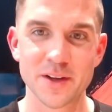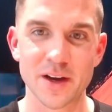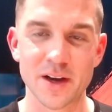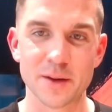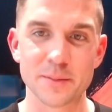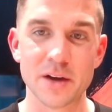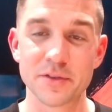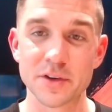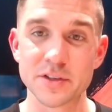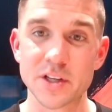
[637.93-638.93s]
not
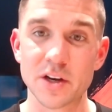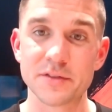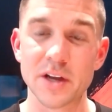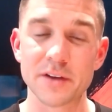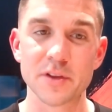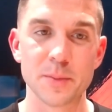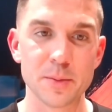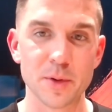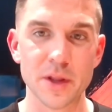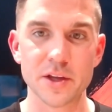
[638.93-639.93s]
for yourself, not for the
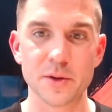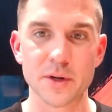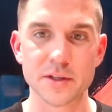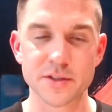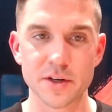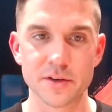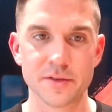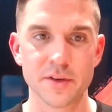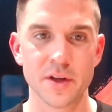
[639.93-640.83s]
people that you want to serve.